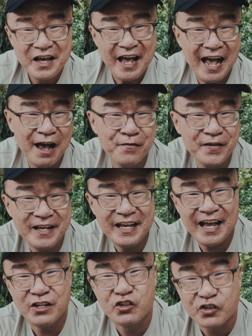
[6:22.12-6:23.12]
Having
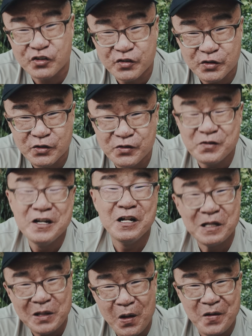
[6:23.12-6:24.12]
a true
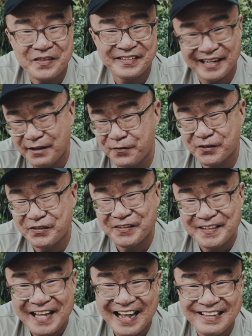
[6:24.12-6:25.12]
long telephoto
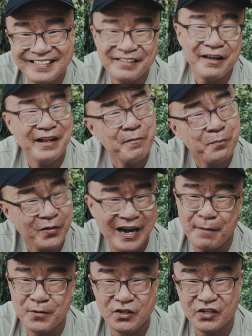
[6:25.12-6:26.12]
lens and a bright
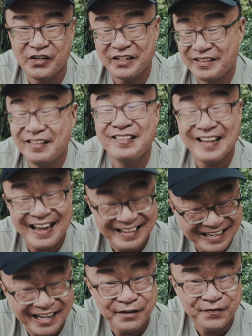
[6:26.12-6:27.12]
aperture,
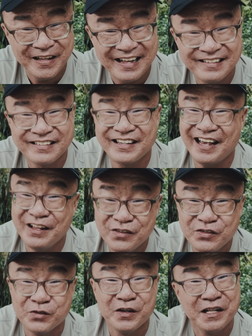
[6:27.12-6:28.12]
that kind of lens can
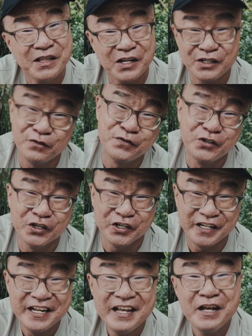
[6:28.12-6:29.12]
do a lot of
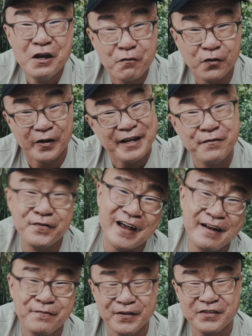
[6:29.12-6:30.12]
good for
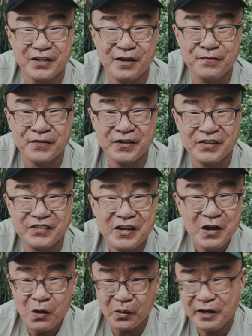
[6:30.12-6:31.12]
event photographers
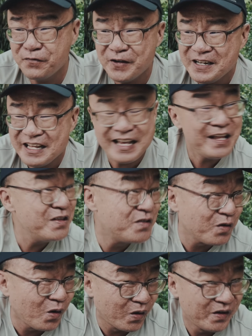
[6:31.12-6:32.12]
or even
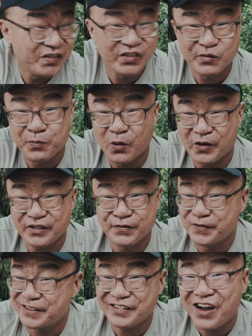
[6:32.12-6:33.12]
indoor sports
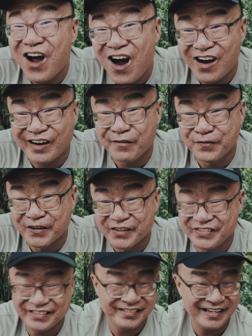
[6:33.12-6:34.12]
photographers,
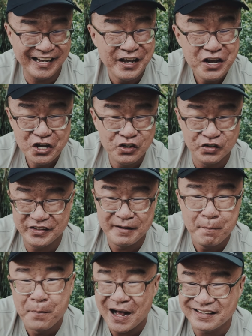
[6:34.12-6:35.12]
say
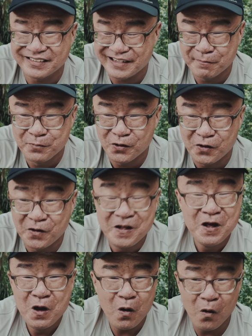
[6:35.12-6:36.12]
shooting basketball
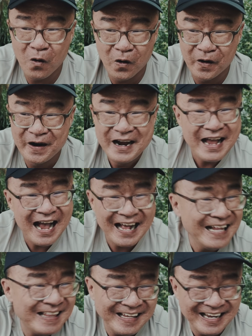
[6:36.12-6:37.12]
or
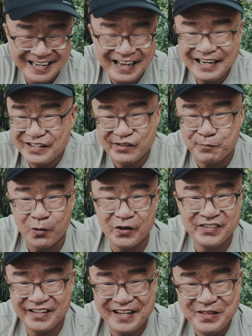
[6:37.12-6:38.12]
anything, any
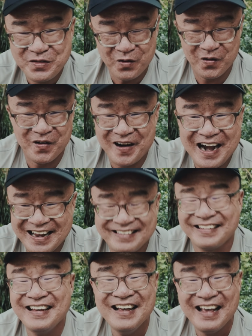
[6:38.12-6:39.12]
sports indoor,
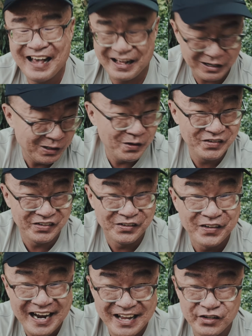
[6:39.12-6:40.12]
right? And
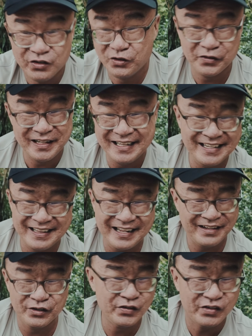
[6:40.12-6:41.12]
closer range, you don't really need
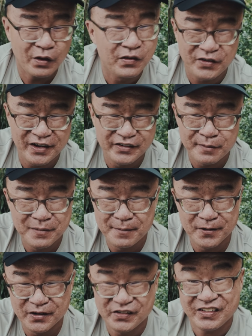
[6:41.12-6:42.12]
like those
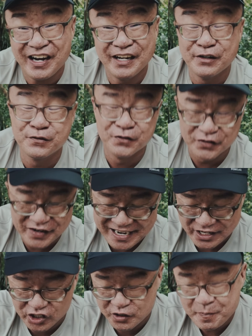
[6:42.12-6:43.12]
300mm kind of
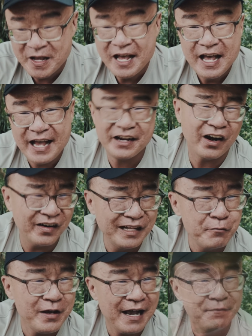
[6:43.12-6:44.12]
reach. And
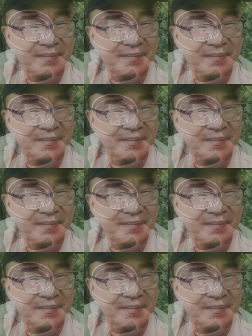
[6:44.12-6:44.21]
currently we have